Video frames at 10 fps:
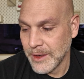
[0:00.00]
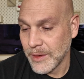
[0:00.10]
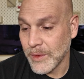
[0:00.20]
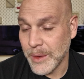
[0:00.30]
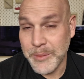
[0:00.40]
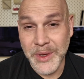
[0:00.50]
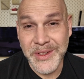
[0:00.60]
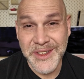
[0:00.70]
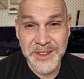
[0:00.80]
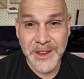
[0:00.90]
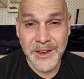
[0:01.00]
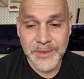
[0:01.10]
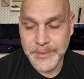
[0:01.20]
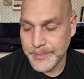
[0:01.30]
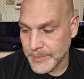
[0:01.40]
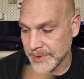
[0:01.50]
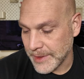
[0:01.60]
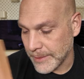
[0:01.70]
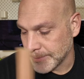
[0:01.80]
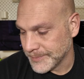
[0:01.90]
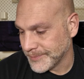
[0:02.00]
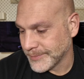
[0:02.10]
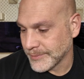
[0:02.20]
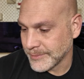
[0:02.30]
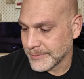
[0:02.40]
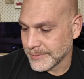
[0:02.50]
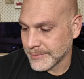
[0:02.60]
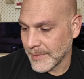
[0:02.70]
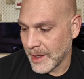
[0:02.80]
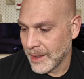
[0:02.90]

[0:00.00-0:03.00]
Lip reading: when I'm building stuff. So if